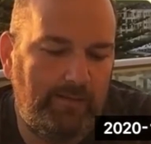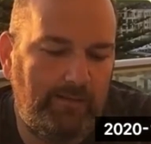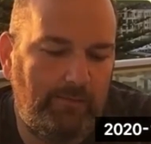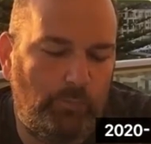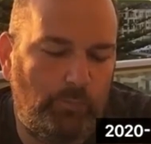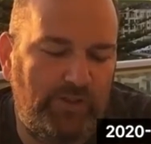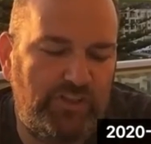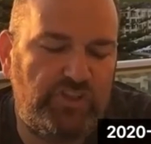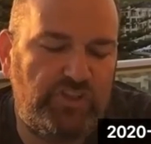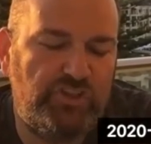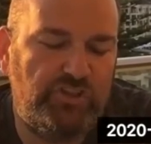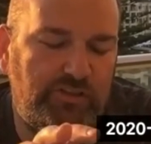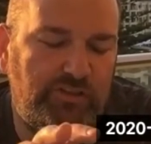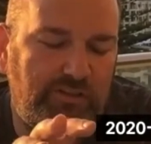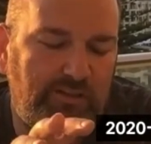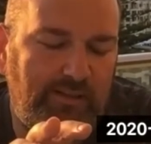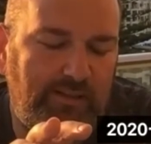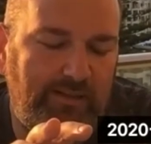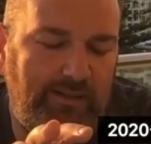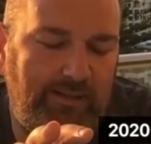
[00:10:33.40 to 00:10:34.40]
which
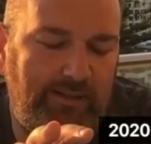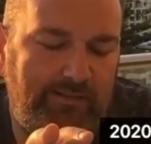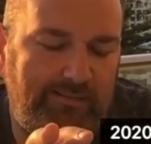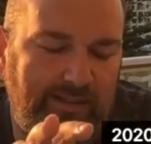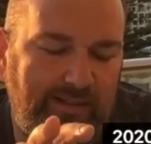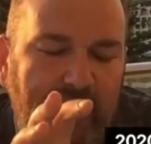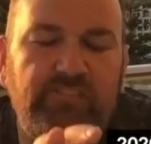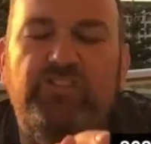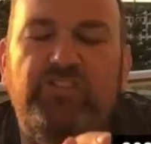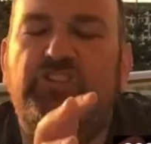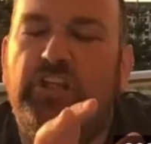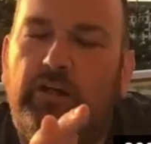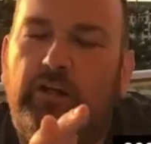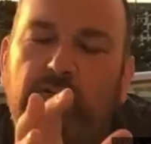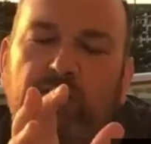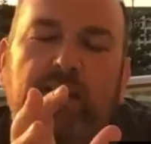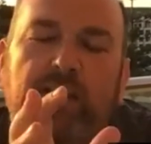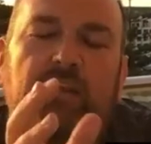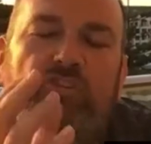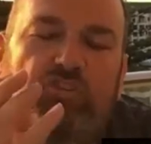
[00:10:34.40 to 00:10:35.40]
that's
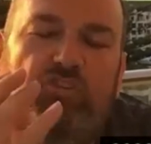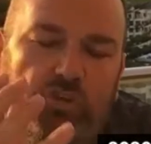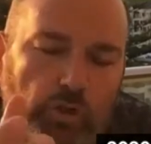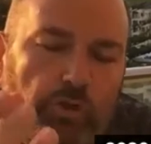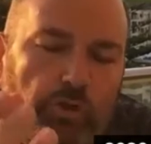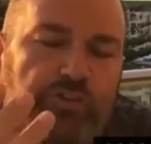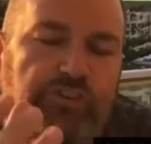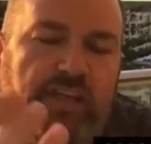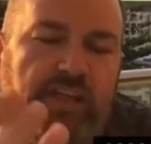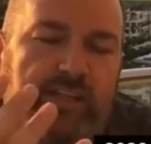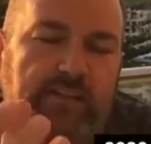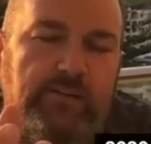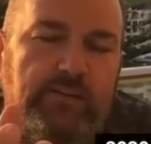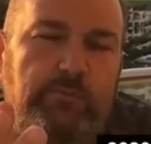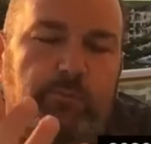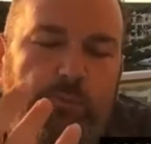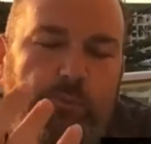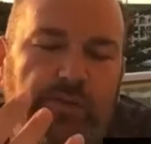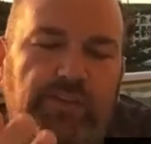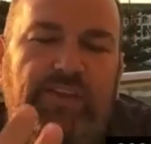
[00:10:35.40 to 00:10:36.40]
generally associated
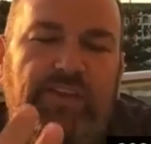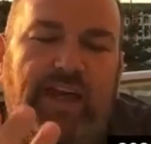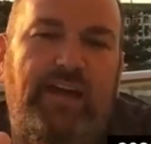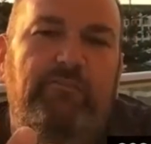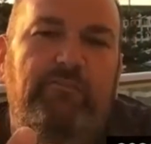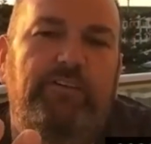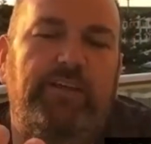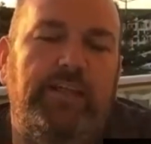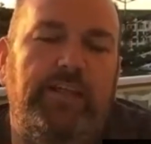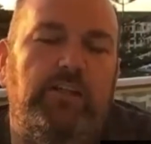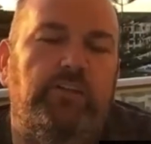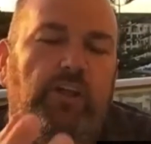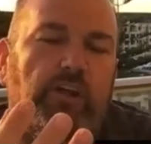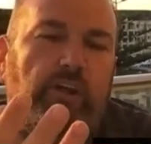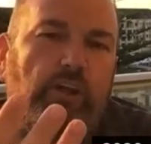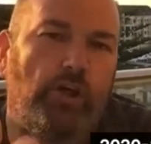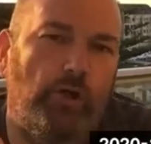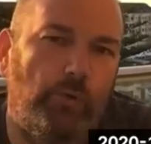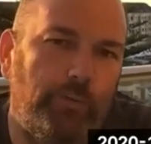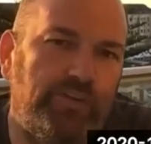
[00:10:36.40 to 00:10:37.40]
with having the
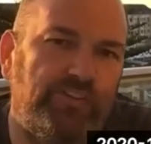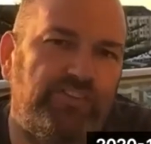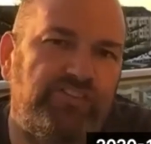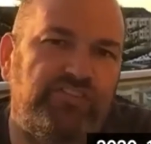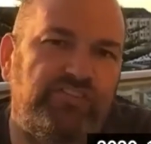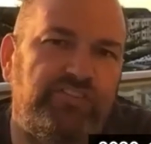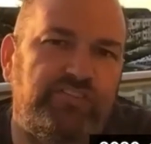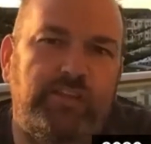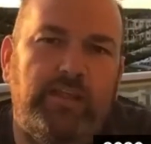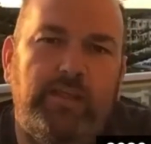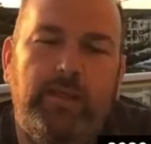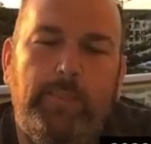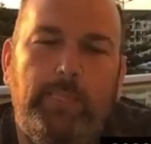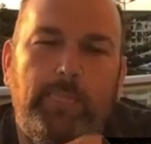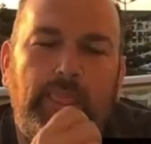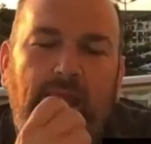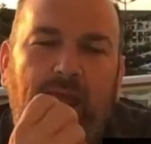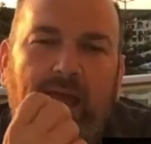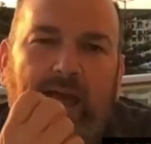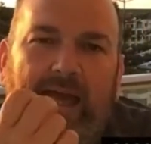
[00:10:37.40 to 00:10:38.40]
lowest
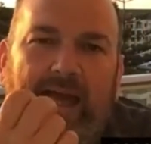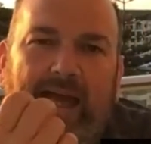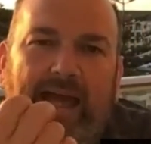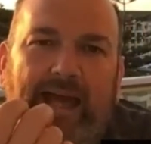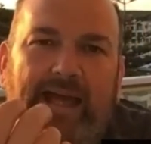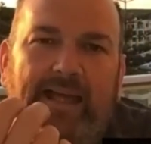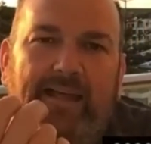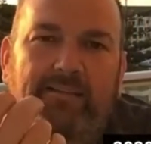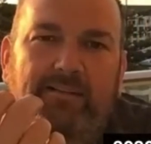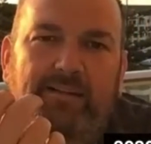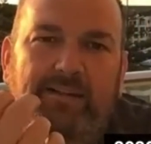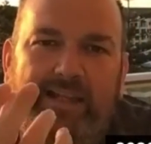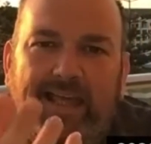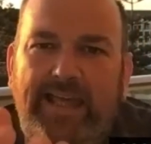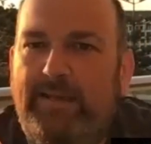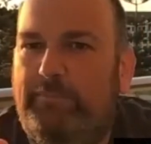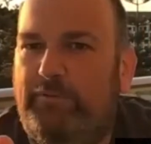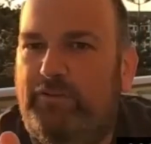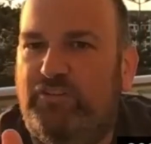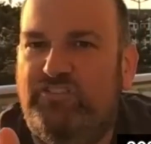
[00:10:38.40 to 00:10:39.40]

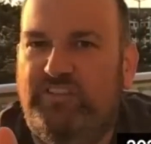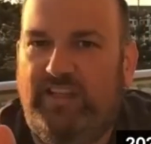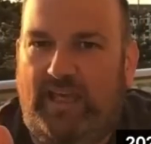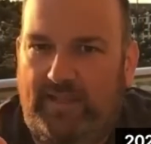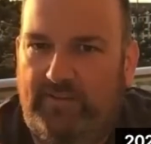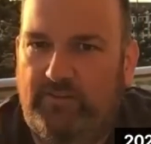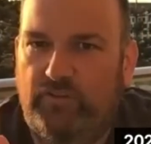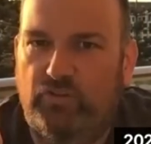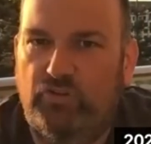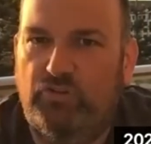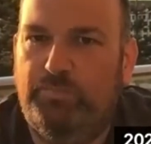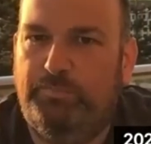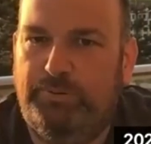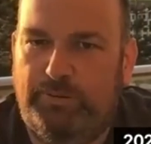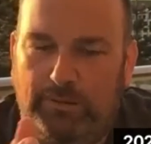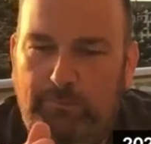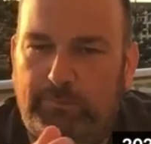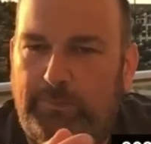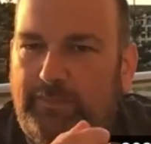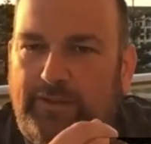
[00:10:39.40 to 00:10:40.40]
labor standards
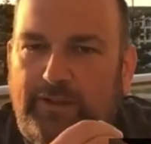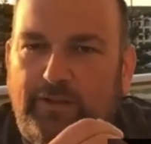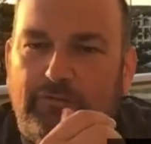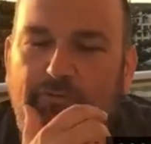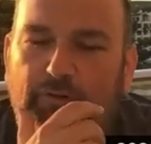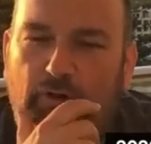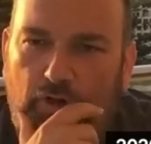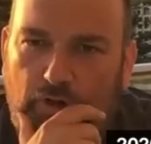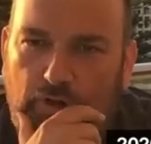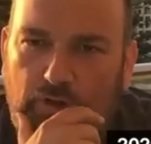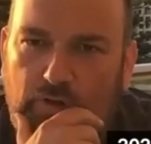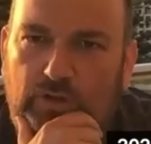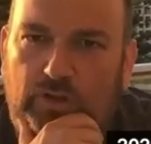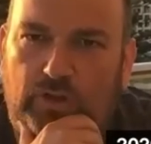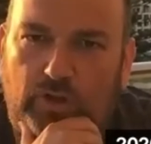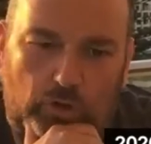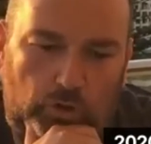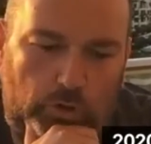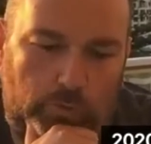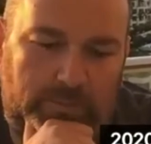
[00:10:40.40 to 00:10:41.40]
probably of all
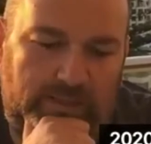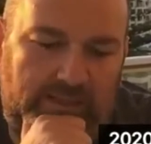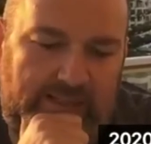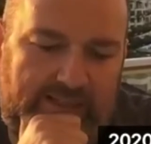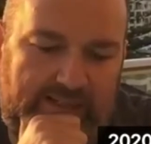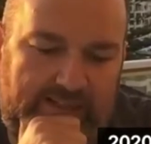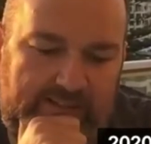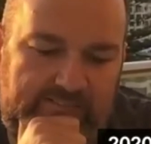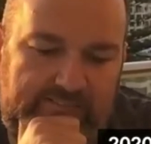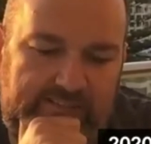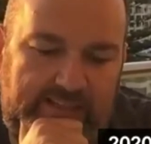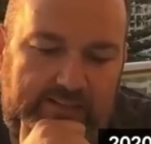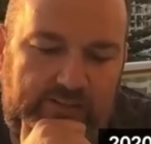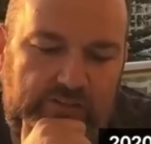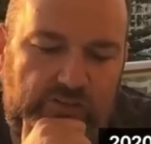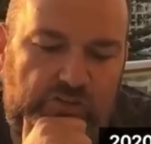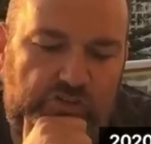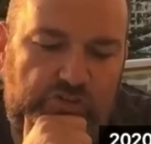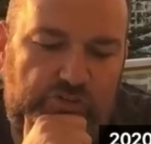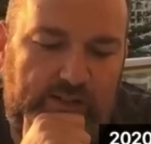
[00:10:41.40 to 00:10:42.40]
globalized
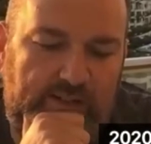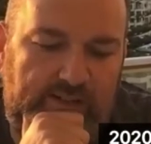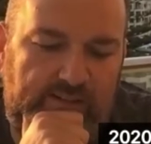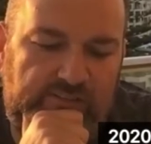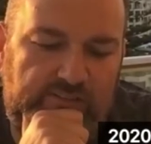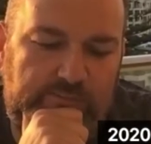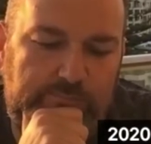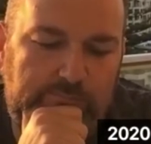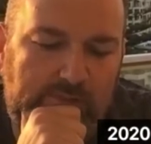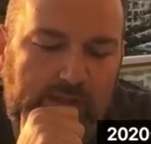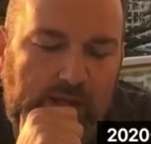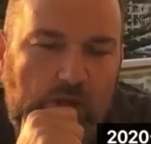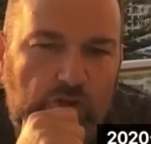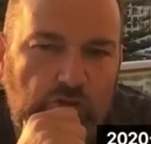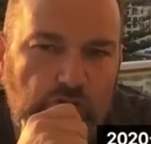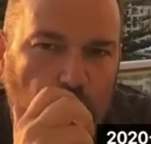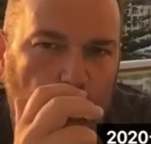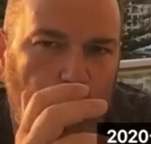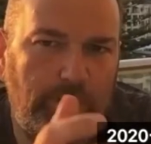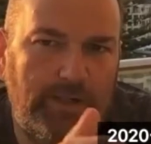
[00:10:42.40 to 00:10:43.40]
industries.
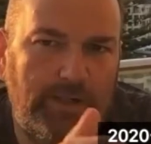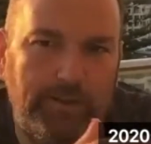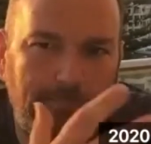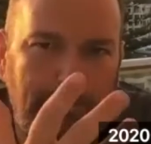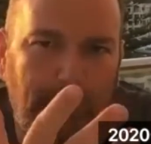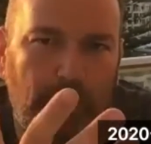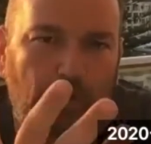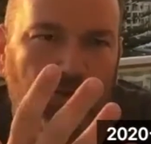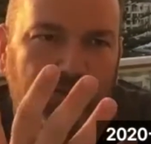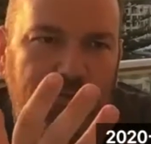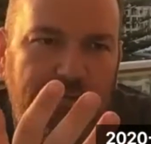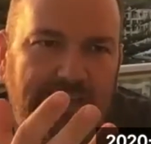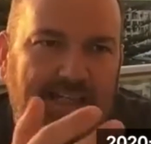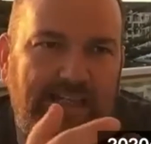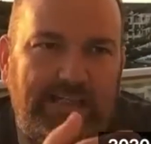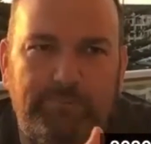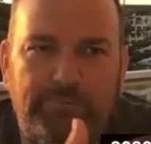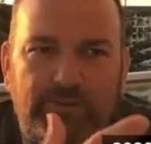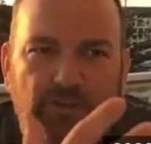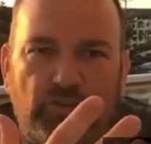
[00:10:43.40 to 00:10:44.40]
So an important
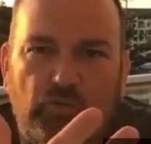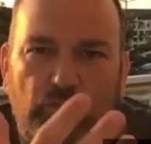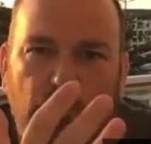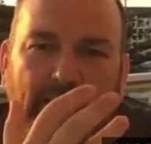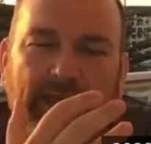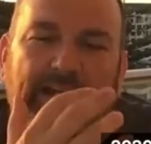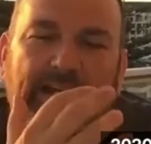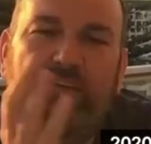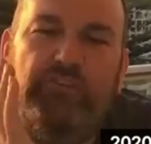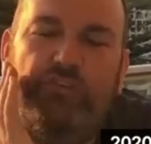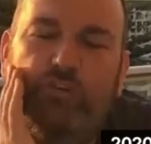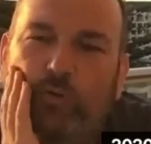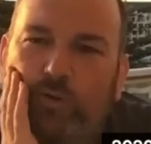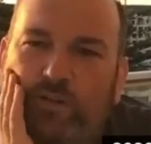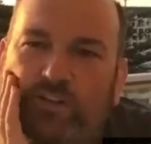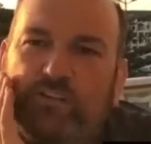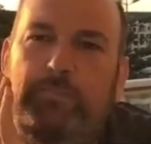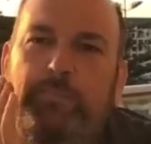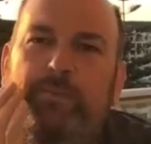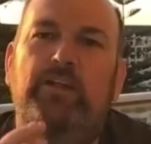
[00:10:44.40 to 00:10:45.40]
element as well is
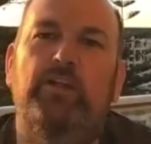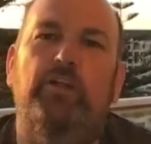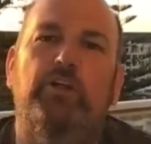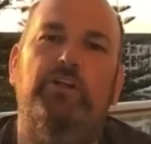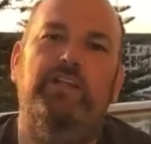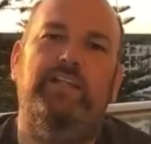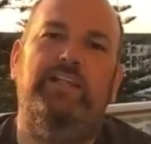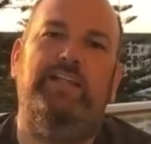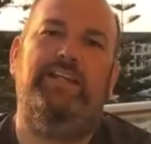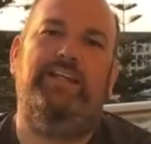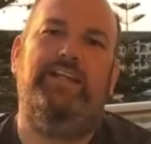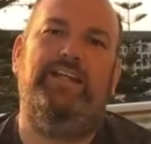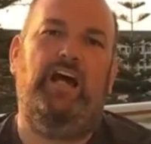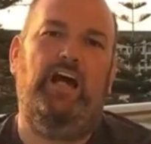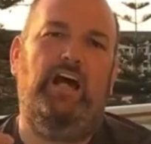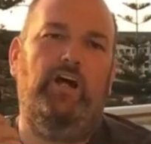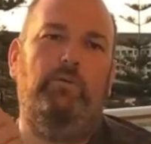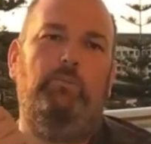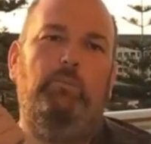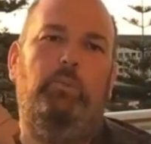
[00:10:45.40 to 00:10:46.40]
going to be looking at
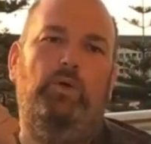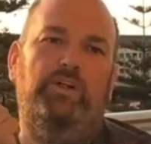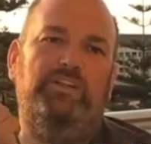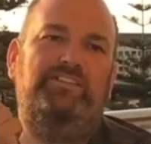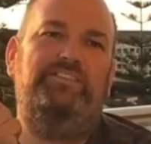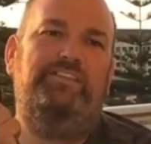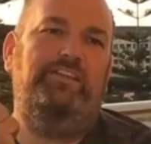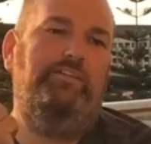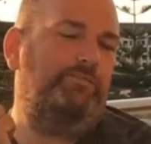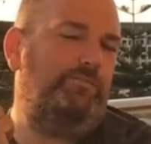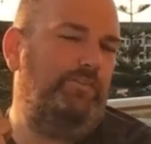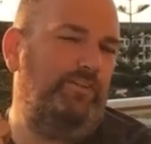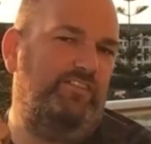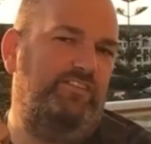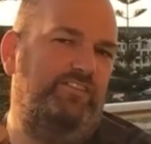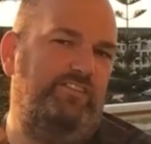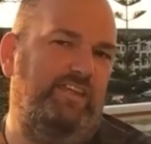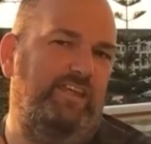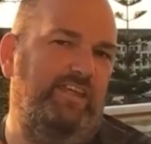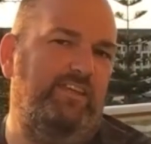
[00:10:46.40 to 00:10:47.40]
what
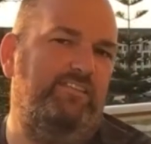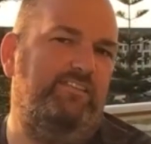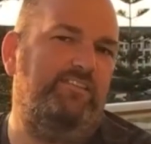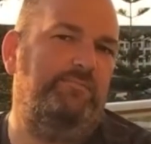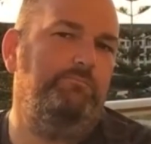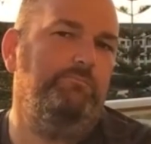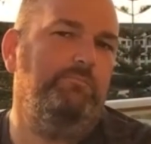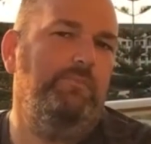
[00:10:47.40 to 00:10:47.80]
differences